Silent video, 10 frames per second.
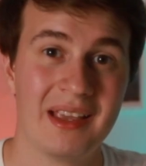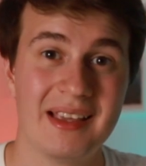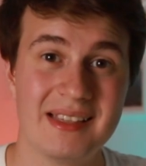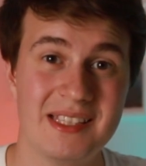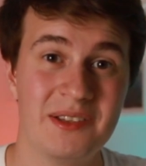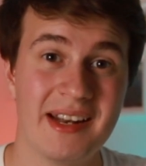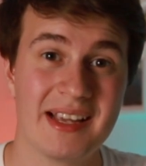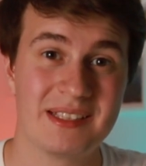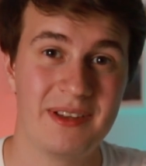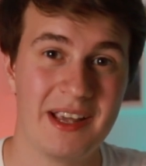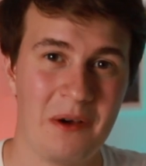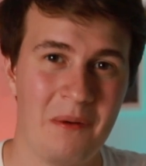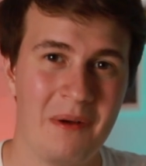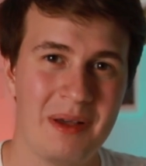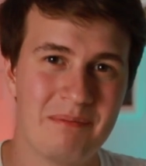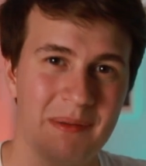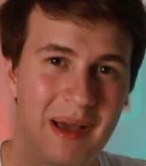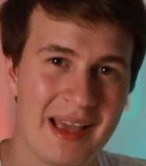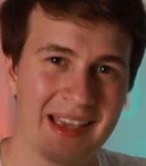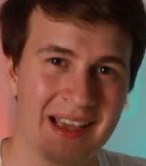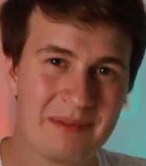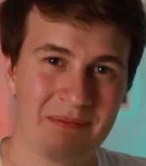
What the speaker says: See you in the next video. Bye bye.